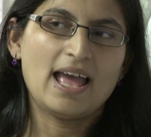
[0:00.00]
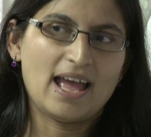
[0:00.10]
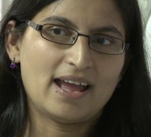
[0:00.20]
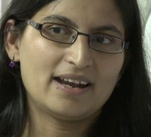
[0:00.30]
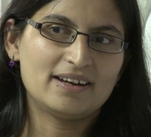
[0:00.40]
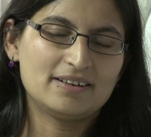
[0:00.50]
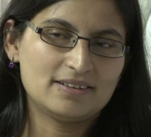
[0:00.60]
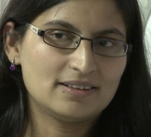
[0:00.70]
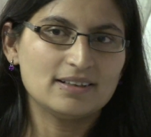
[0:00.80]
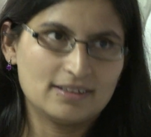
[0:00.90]
and
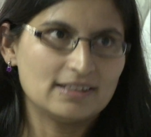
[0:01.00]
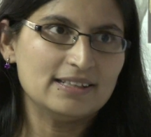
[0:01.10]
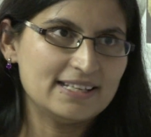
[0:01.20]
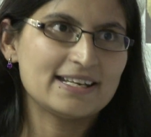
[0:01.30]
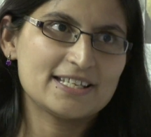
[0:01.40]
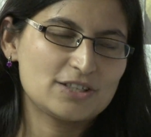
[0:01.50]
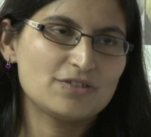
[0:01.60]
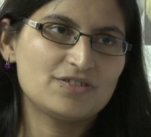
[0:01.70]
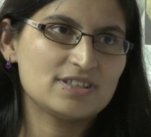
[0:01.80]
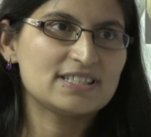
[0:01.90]
the rest
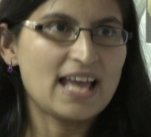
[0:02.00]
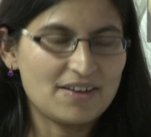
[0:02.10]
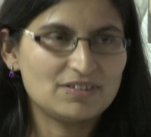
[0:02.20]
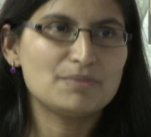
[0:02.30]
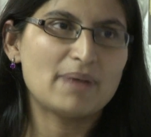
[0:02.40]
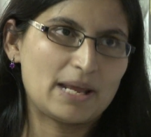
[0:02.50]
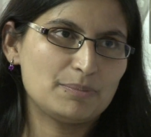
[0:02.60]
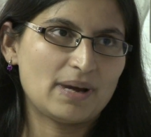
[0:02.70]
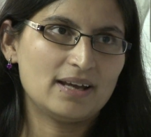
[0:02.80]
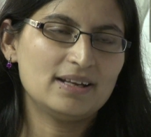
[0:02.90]
of us have the
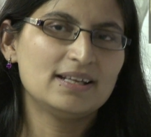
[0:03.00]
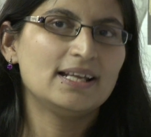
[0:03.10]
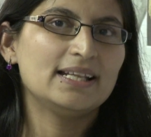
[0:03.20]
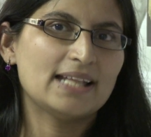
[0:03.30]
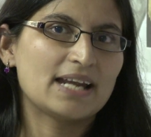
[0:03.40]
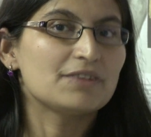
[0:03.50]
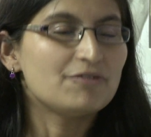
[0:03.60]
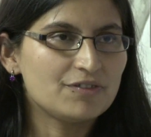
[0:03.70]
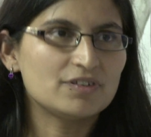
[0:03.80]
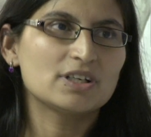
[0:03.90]
manpower that if
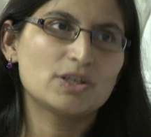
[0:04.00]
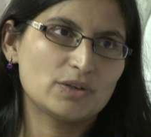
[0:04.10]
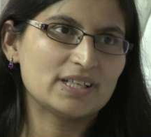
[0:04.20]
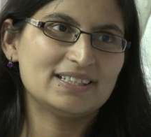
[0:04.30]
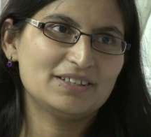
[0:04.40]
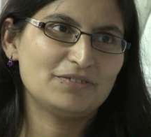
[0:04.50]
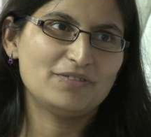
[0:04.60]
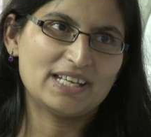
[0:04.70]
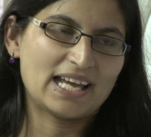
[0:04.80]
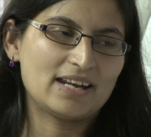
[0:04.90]
we work together,
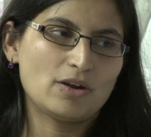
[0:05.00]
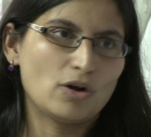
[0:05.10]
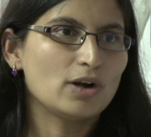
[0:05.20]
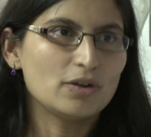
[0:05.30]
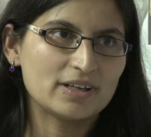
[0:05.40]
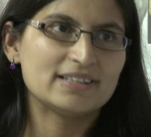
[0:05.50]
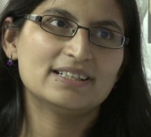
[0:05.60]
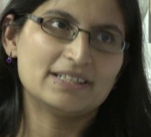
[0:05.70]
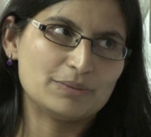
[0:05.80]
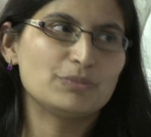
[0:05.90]
we can all
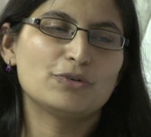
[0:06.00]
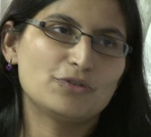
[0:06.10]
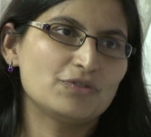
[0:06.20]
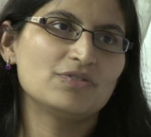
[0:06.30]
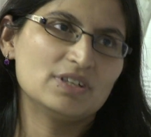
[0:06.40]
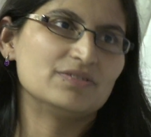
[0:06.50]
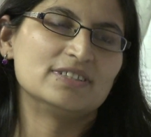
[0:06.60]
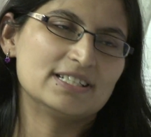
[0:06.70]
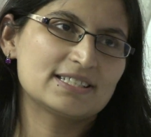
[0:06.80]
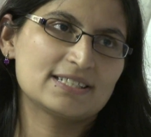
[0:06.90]
together improve the
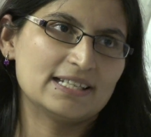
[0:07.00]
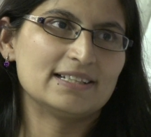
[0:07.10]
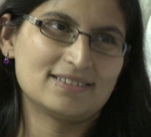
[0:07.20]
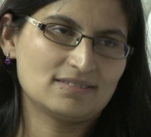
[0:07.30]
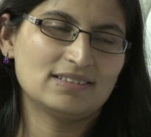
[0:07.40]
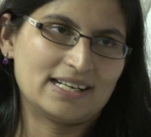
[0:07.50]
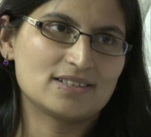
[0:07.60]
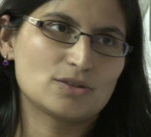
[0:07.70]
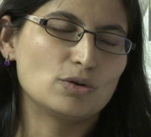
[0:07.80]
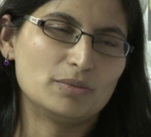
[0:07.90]
world's health, that
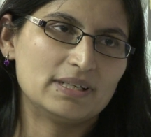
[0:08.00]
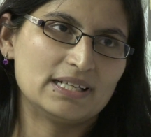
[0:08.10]
is global